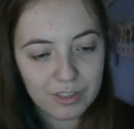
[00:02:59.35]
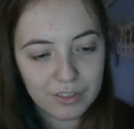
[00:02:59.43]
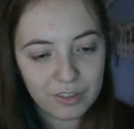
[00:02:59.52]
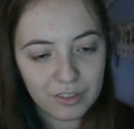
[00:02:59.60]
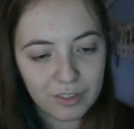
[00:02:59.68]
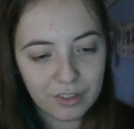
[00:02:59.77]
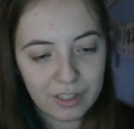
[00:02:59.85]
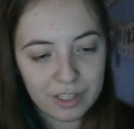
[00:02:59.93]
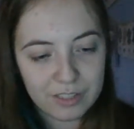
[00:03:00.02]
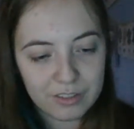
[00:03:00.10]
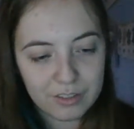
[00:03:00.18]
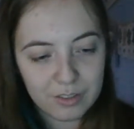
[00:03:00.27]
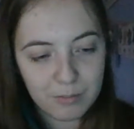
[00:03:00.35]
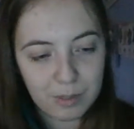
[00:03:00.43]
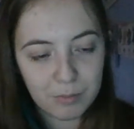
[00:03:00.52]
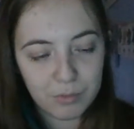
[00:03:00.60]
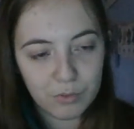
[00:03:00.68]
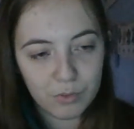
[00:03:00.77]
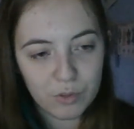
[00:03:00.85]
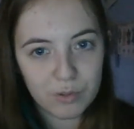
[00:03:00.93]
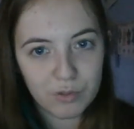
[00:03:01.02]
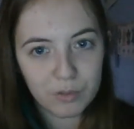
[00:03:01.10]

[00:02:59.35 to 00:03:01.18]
so, and people thought she was